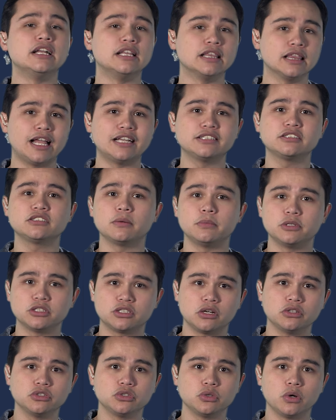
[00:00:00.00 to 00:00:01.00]
unless someone
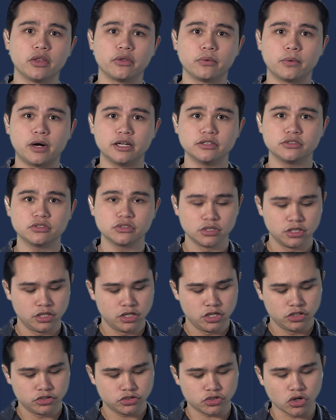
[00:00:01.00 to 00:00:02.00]
tells you otherwise.
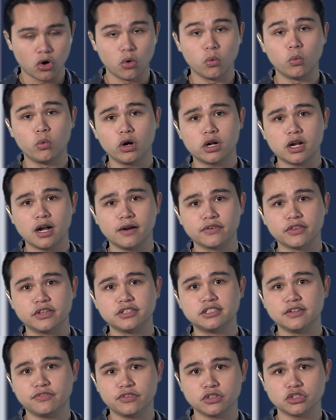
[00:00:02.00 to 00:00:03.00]
So we'll cover the
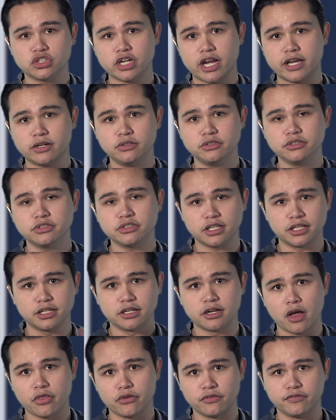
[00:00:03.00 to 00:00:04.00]
different channels in
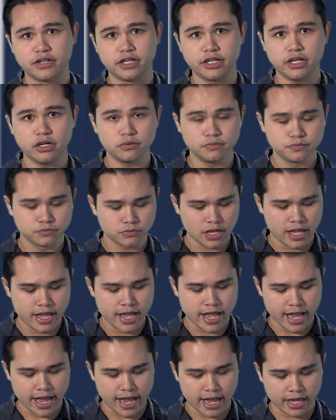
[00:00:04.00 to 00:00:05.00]
another video.
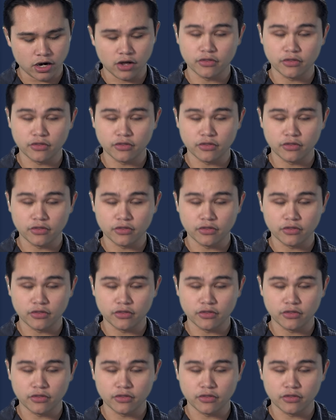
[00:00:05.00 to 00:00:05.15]
And